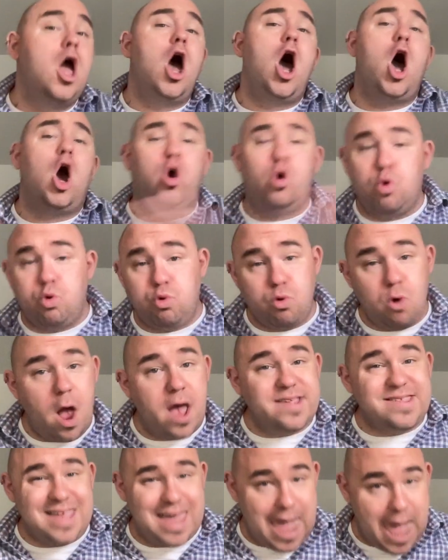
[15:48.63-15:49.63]

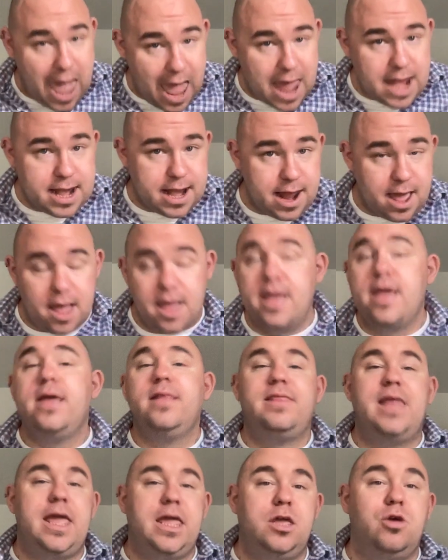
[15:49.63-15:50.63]
across Canada
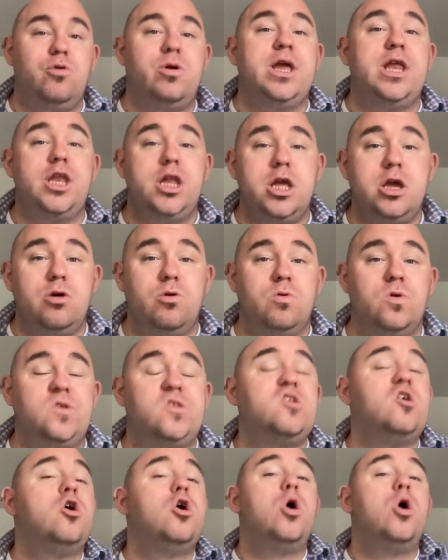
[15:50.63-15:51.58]
that you can use,